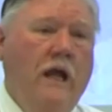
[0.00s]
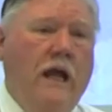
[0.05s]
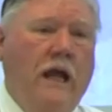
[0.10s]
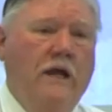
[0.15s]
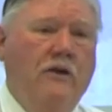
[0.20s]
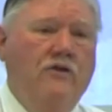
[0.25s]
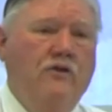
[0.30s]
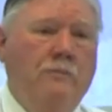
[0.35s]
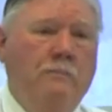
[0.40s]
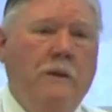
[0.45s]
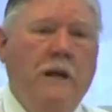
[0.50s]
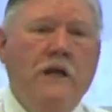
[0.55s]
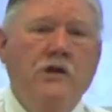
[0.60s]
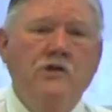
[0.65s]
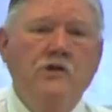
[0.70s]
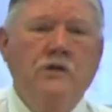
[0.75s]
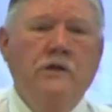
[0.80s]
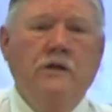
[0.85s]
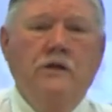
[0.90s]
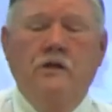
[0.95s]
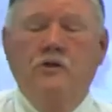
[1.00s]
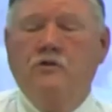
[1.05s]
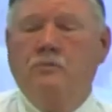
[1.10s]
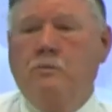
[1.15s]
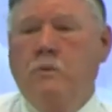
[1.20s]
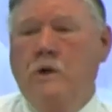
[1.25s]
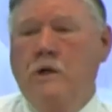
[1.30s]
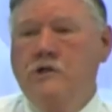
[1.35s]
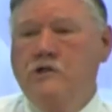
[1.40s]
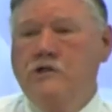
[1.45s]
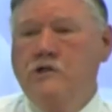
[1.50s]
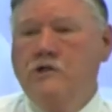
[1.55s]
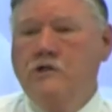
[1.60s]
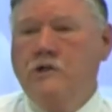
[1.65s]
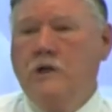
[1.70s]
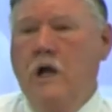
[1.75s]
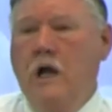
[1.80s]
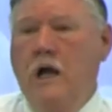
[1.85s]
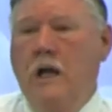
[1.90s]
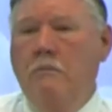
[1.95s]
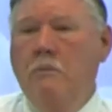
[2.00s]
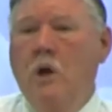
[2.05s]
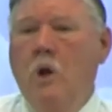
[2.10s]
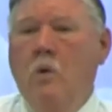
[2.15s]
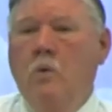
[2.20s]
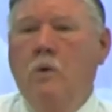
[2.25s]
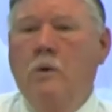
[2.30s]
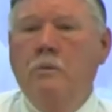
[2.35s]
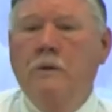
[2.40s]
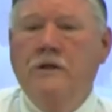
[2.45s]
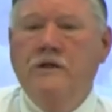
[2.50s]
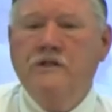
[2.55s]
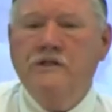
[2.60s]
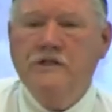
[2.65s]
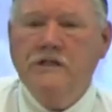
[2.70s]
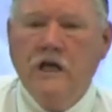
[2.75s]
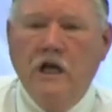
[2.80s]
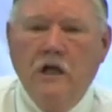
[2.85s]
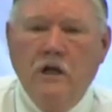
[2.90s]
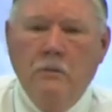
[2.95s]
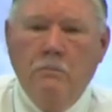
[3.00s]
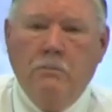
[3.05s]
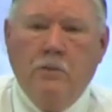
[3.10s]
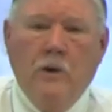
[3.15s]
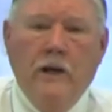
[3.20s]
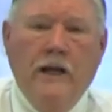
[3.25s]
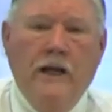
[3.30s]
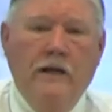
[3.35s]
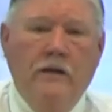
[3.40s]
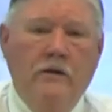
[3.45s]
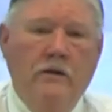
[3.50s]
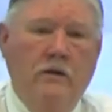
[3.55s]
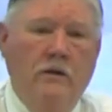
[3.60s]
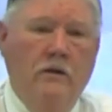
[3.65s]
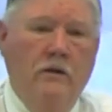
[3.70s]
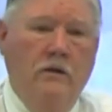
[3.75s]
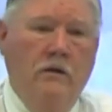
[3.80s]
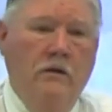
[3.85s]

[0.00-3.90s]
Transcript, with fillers: especially in this precious time when we celebrate